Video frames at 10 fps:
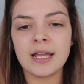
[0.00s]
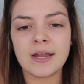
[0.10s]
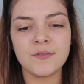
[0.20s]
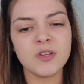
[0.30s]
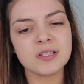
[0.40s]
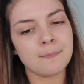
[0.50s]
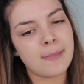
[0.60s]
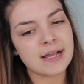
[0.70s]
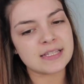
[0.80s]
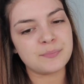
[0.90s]
Even though it's
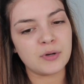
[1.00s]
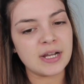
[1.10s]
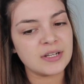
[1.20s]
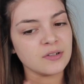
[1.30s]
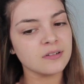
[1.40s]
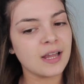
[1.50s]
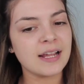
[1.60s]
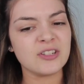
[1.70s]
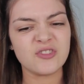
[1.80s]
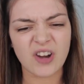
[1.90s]
matte spray, it doesn't
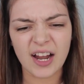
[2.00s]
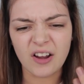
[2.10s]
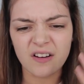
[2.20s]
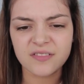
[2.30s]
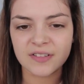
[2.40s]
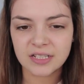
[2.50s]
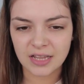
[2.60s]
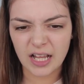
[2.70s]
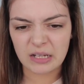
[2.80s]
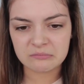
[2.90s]
like dry or feel
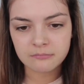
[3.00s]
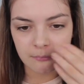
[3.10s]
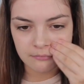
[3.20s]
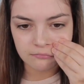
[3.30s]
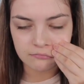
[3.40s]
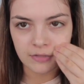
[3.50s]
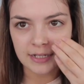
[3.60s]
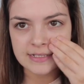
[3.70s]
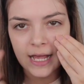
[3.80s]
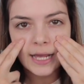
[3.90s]
like
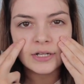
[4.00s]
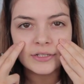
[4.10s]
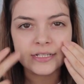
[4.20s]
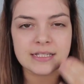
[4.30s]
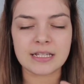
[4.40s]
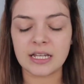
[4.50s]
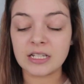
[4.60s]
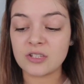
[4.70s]
tight on your skin.